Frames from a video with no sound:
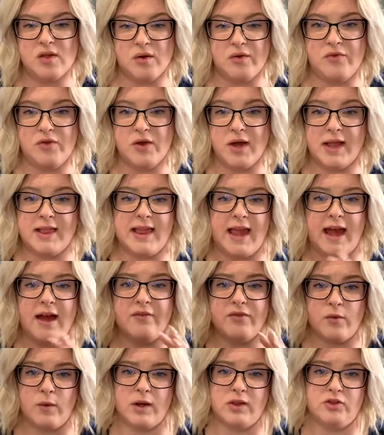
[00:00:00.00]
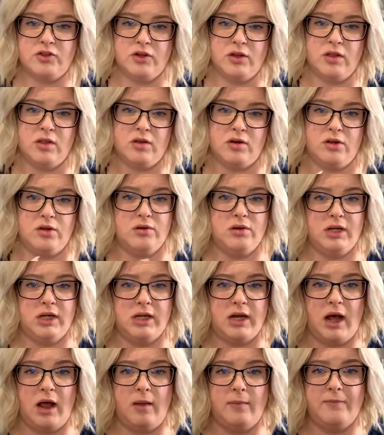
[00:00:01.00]
if you guys have questions or you need
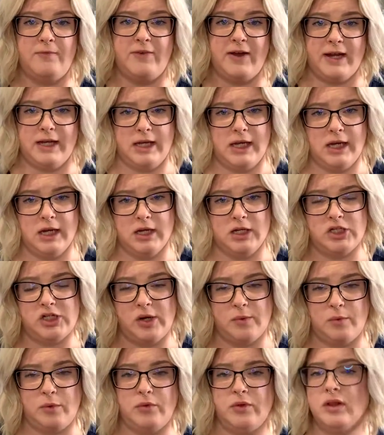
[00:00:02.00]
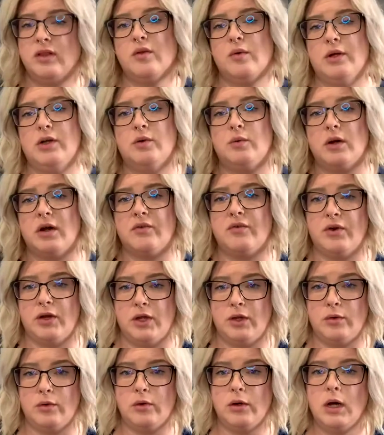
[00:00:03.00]
help finding a shampoo that's going to work for
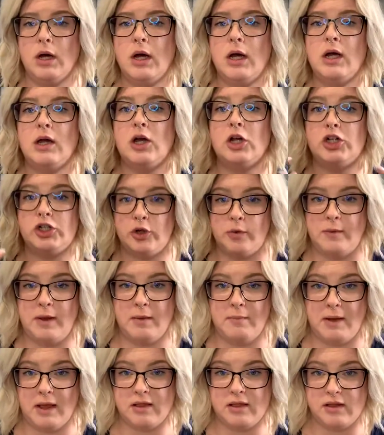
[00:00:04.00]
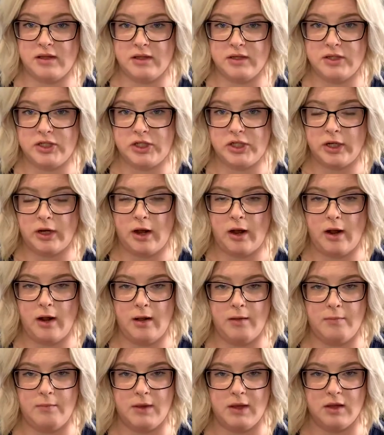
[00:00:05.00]
you, shoot me a message,
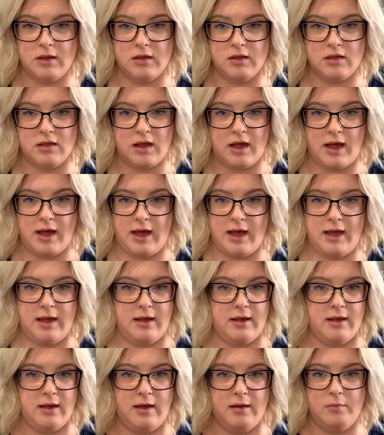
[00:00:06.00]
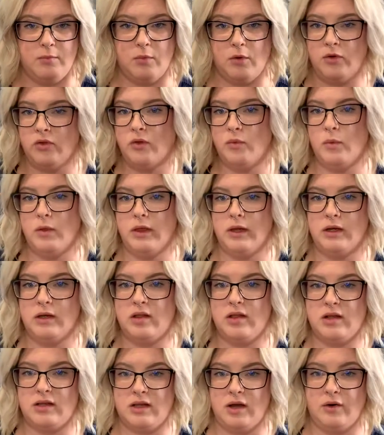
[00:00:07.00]
because I am more than willing to
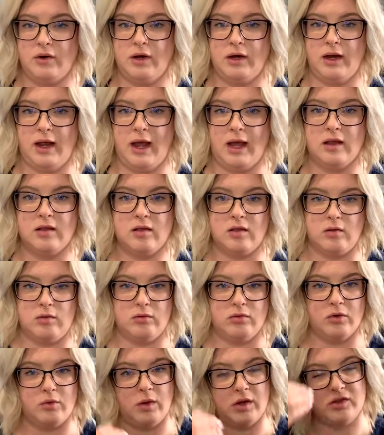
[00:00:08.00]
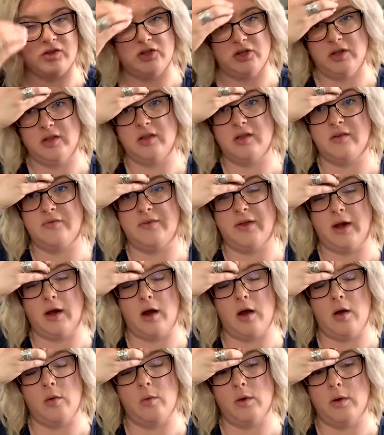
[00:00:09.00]
sit down and ask you the questions to figure
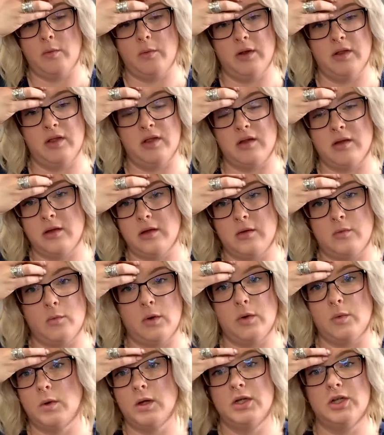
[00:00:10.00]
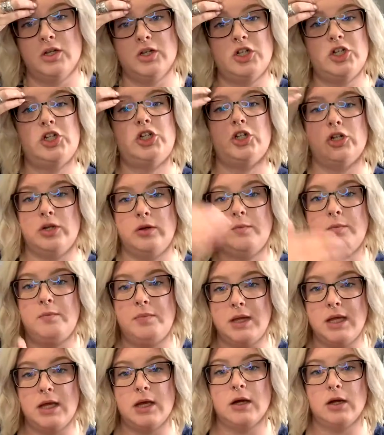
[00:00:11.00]
out what one should
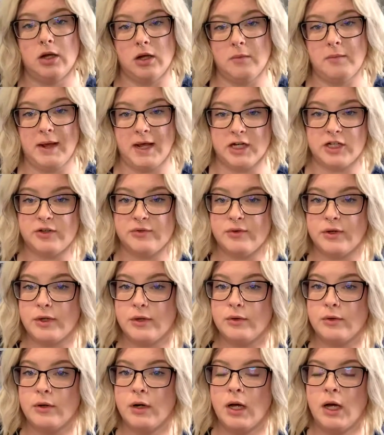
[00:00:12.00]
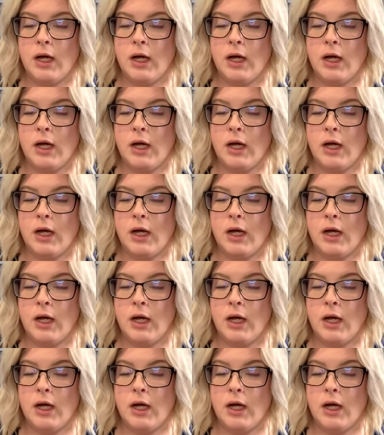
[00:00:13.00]
be a good match for you.